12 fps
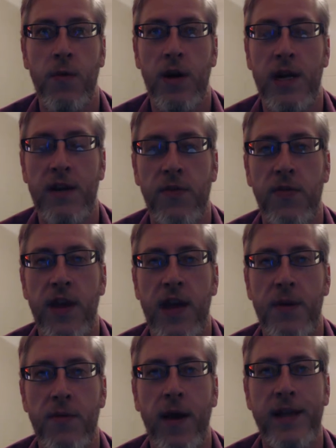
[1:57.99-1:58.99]
working for
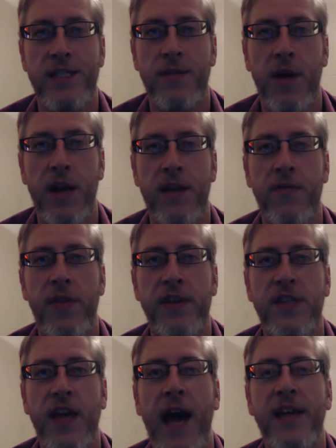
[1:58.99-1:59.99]
them and raising money for
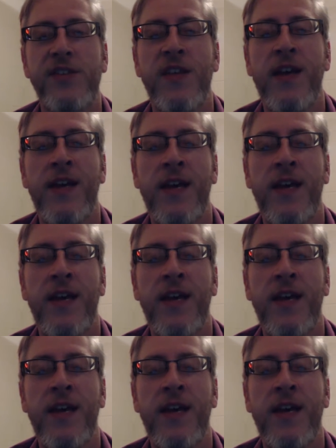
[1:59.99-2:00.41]
these guys.